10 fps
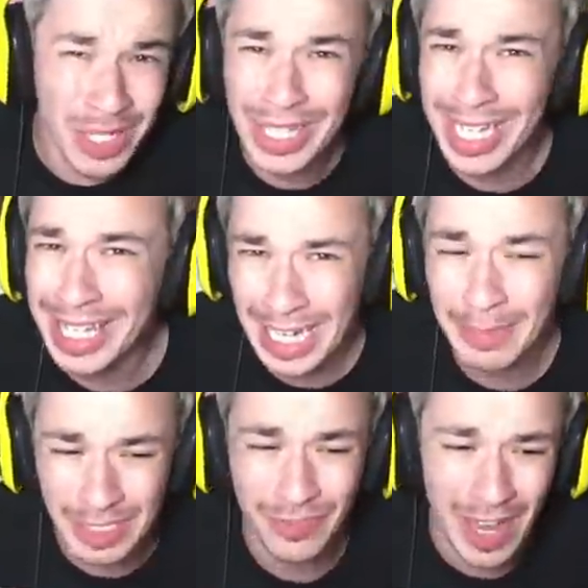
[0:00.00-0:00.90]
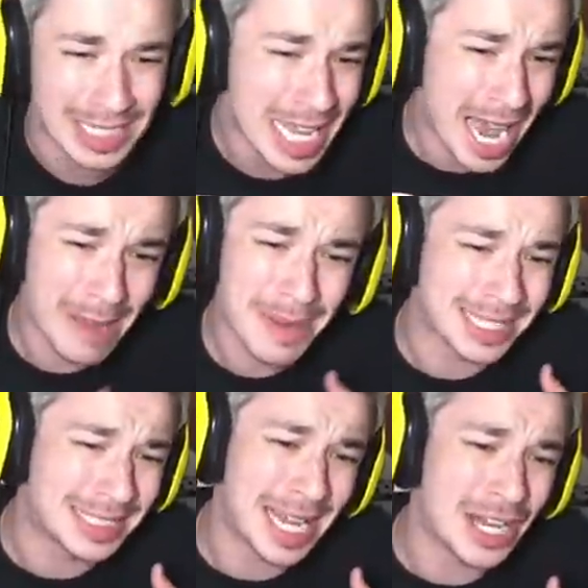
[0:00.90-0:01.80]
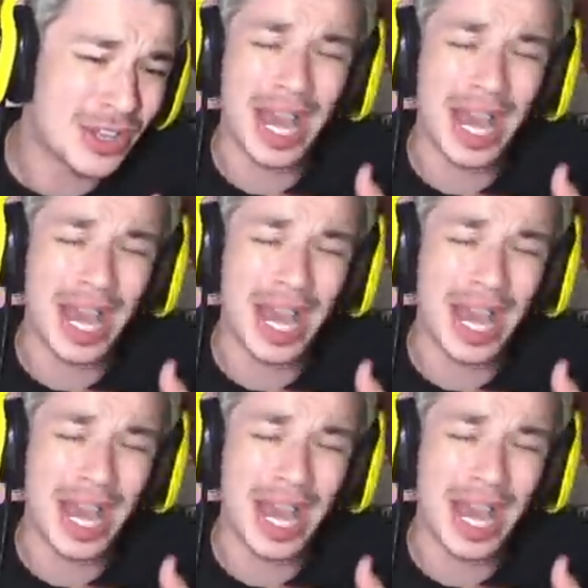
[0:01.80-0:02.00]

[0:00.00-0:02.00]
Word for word: when you get in the enemy's face. I'm not saying you